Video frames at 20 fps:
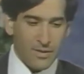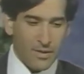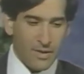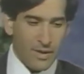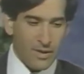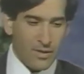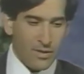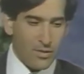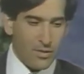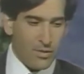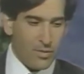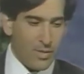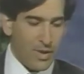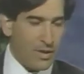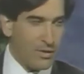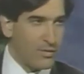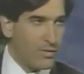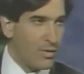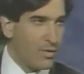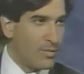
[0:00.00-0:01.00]
I know the
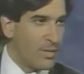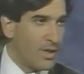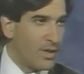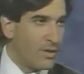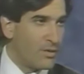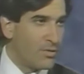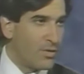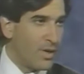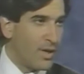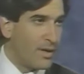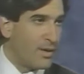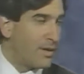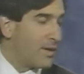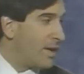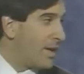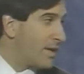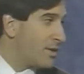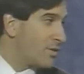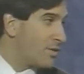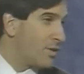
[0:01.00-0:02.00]
mayor told me he had tried it
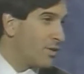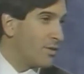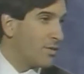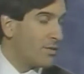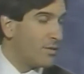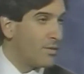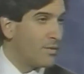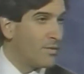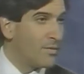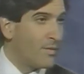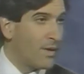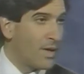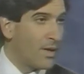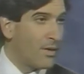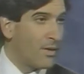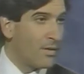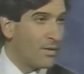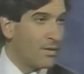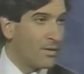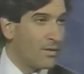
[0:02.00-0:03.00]
last year and
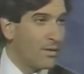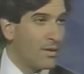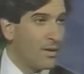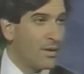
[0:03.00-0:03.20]
failed. And